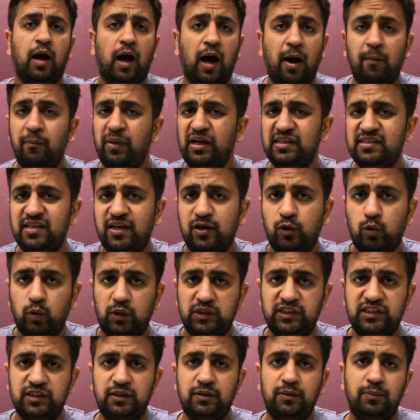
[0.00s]
Amazing
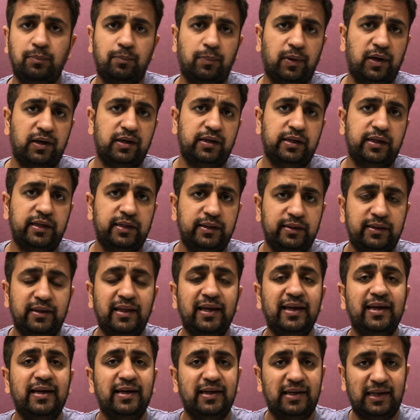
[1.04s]
question, but
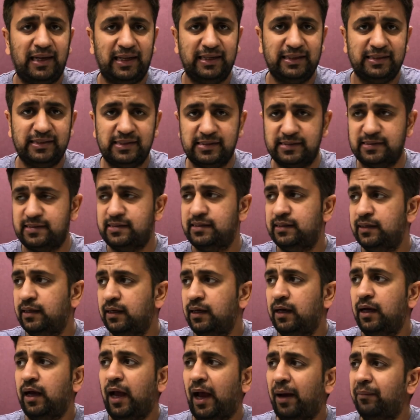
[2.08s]
think it like this.
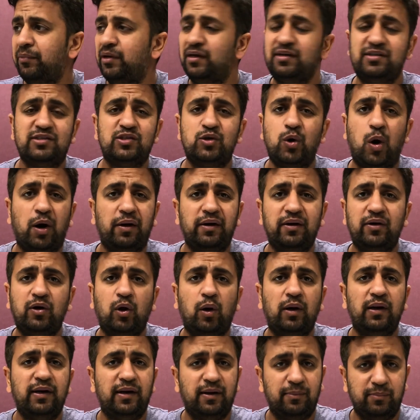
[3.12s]
I mean, it's not at
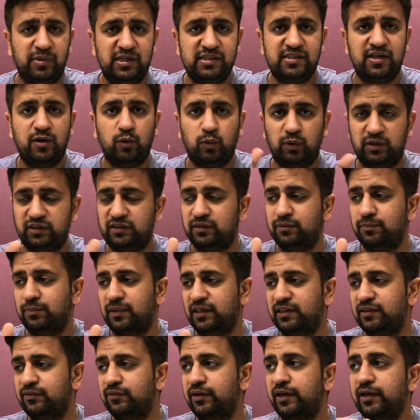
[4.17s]
all an amazing question, by
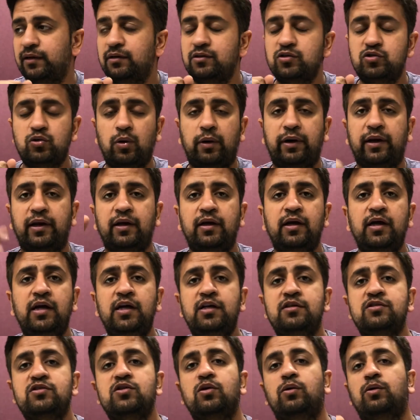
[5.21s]
the way. Sorry.
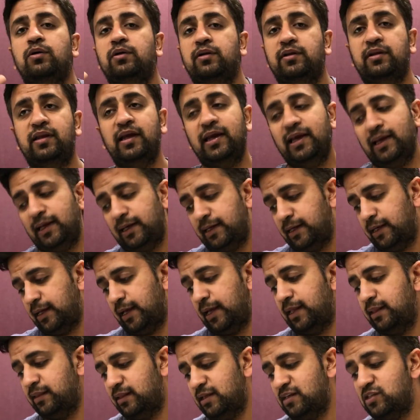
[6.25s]
So think
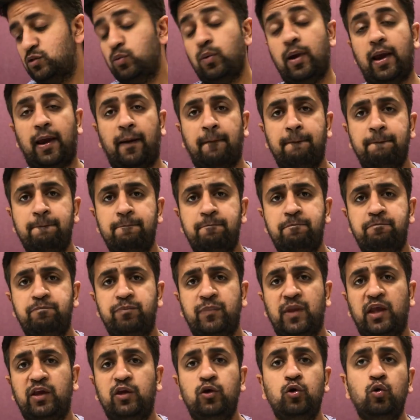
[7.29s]
in this way
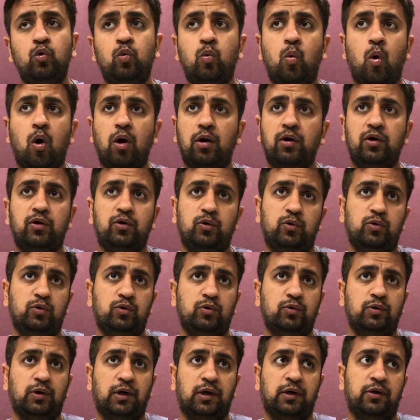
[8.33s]
you want
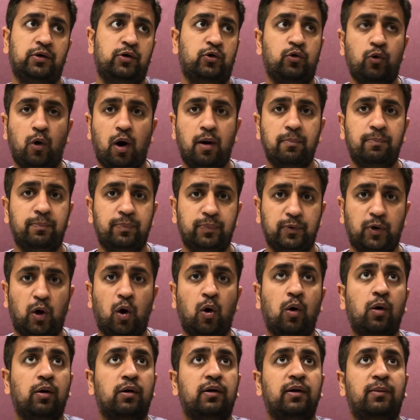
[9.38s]
to uh, drop
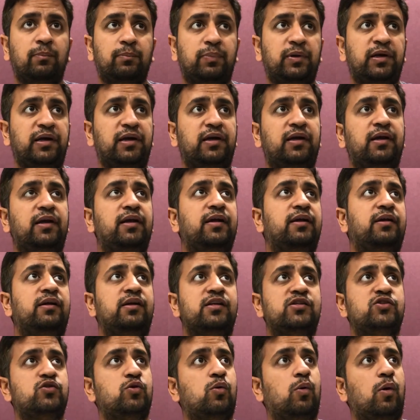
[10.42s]
or completely
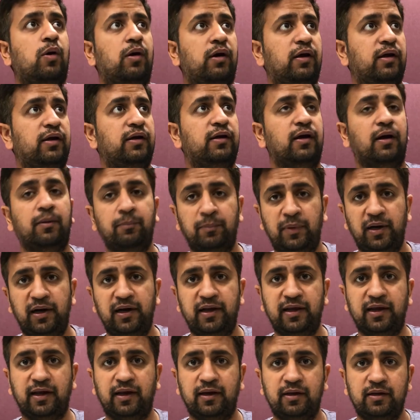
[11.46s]
destroy a
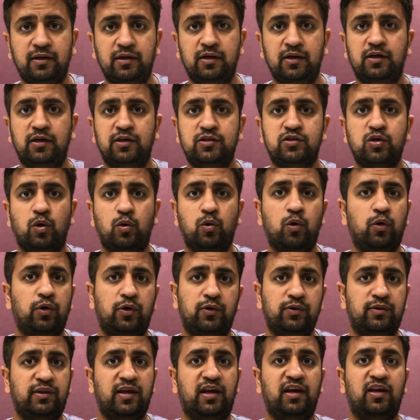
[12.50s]
building. So don't
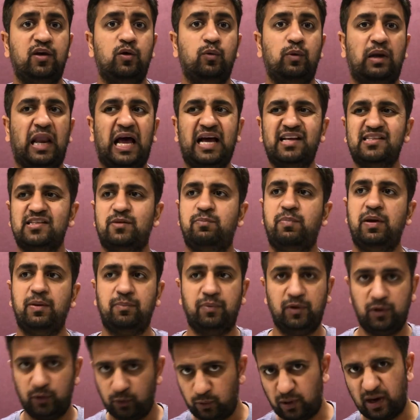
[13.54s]
you think you will ask
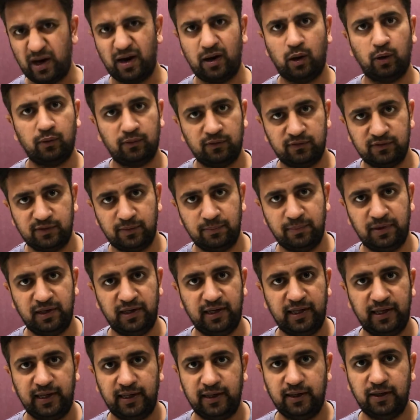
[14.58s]
people to get out of the
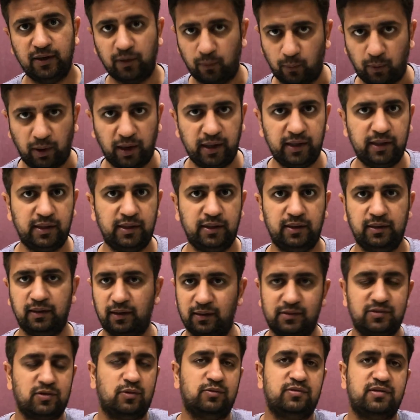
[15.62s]
building, right?
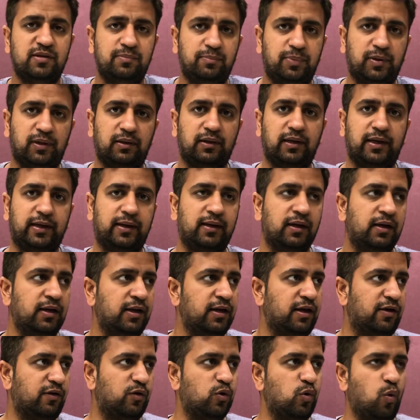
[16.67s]
It's so simple. Like
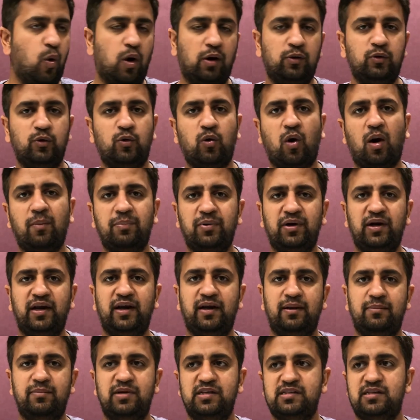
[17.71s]
you want to drop a
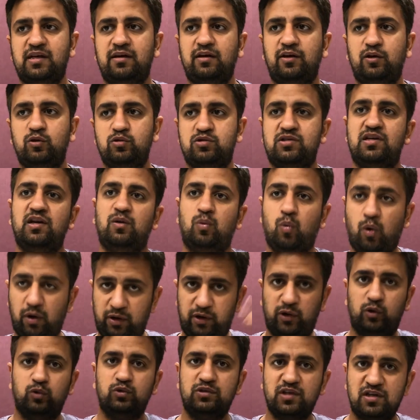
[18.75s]
database and you still
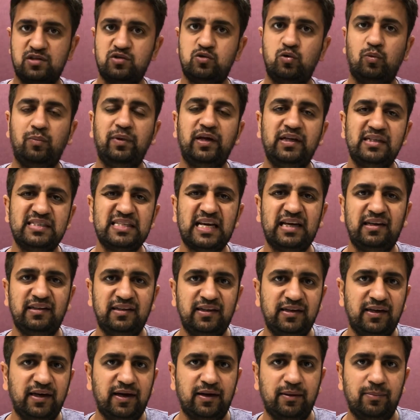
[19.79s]
want users to be inside
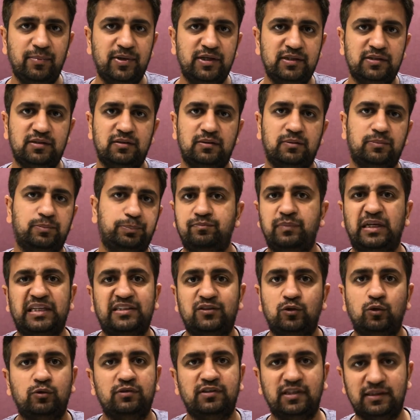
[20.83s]
the database?
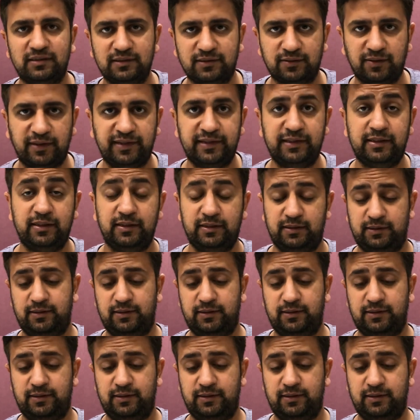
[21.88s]
Makes no sense, right?